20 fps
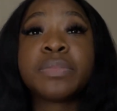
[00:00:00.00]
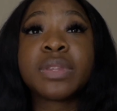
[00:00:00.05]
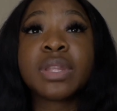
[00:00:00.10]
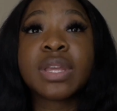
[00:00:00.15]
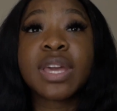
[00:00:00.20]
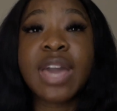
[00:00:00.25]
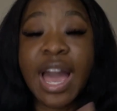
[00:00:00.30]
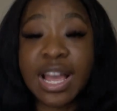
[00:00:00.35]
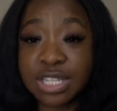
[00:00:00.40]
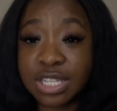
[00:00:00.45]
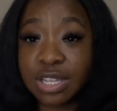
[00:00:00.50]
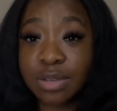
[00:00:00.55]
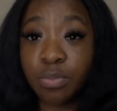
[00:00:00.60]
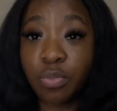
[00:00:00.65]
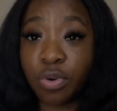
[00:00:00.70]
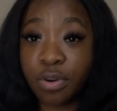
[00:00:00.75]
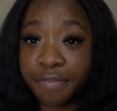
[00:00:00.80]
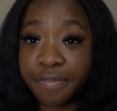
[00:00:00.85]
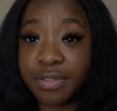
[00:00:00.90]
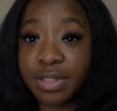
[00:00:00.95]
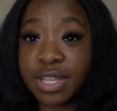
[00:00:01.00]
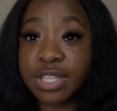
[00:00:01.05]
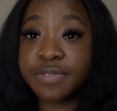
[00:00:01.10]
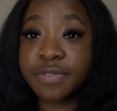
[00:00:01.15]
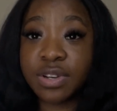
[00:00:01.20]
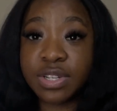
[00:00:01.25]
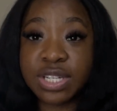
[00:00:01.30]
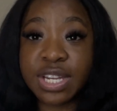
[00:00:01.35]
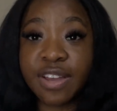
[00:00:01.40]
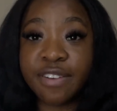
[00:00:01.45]
catching more feelings
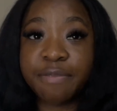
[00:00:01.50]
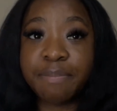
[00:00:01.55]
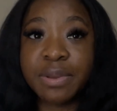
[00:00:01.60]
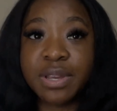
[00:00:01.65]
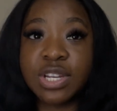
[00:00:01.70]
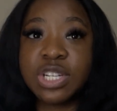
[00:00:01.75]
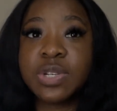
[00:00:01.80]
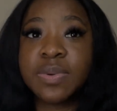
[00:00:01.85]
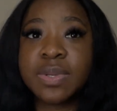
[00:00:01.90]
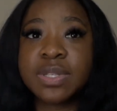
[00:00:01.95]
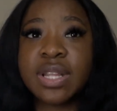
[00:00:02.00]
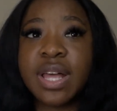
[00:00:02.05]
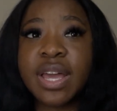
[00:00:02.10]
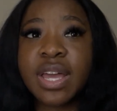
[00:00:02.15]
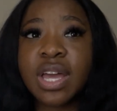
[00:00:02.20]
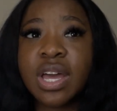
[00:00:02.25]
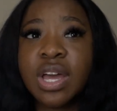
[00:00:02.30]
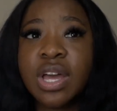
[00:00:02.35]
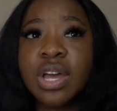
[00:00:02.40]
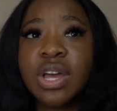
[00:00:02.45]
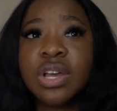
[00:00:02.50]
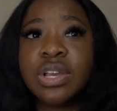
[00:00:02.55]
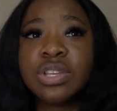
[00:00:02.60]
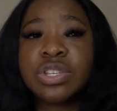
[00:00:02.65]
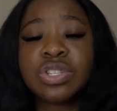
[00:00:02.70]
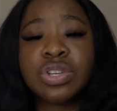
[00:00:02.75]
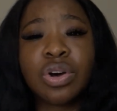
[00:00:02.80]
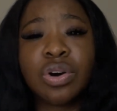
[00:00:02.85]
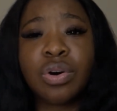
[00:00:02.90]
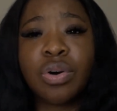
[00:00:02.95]
for Jeff because she was like,
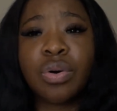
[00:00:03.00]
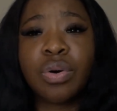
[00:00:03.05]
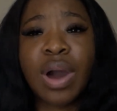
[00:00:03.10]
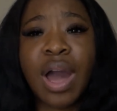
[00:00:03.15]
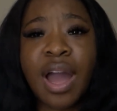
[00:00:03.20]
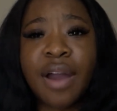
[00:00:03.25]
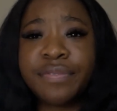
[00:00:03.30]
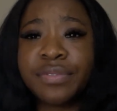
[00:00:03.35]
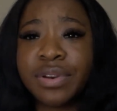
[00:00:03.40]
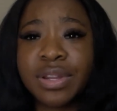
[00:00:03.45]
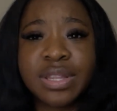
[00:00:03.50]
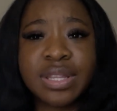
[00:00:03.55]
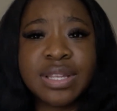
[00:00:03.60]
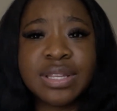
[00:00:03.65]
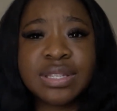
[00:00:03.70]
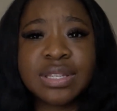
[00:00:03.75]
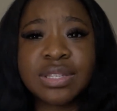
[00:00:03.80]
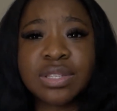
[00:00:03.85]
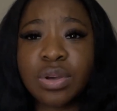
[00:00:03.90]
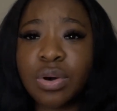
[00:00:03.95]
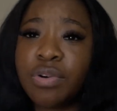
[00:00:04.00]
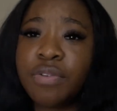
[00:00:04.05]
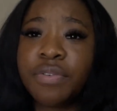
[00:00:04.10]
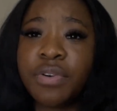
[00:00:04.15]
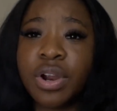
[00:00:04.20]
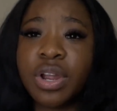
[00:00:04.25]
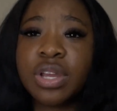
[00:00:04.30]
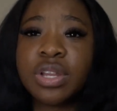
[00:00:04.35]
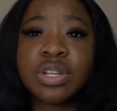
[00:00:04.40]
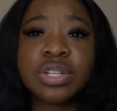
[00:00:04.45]
so after this is over,
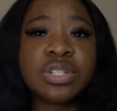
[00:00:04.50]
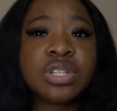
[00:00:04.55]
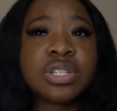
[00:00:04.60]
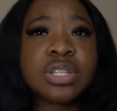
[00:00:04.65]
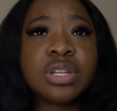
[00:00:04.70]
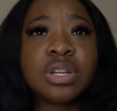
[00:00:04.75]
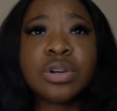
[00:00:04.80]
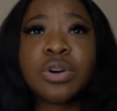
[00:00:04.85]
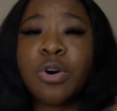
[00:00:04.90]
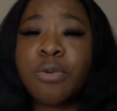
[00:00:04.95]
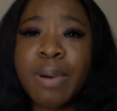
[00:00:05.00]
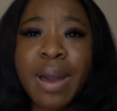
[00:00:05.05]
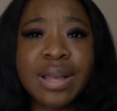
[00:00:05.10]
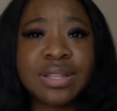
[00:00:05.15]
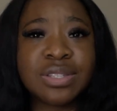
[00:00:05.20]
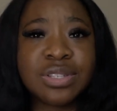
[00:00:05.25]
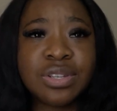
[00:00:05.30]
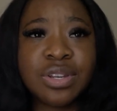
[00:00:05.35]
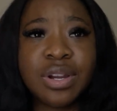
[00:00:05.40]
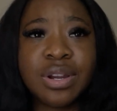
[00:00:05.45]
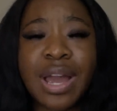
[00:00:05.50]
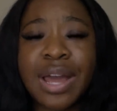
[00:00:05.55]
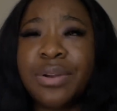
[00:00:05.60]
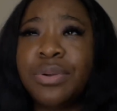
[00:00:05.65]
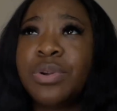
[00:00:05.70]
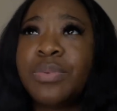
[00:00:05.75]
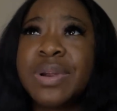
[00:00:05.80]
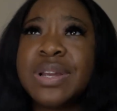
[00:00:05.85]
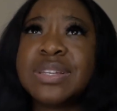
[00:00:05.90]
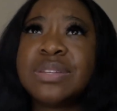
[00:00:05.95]
are you just going to go back to your... I don't
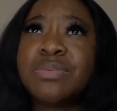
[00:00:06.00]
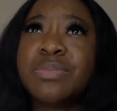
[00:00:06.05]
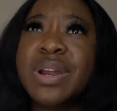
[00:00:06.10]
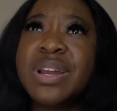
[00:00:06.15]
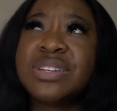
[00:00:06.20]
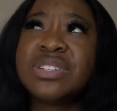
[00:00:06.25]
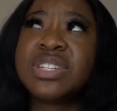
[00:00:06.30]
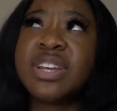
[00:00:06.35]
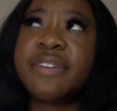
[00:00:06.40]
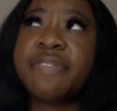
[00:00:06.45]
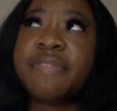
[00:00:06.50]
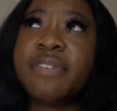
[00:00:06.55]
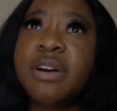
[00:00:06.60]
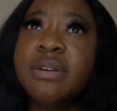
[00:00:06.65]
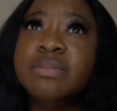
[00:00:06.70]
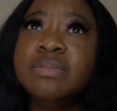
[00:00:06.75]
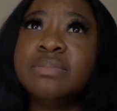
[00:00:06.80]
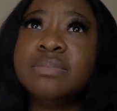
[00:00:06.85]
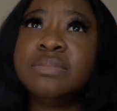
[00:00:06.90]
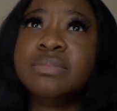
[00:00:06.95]
know, where is, where is Jeff from?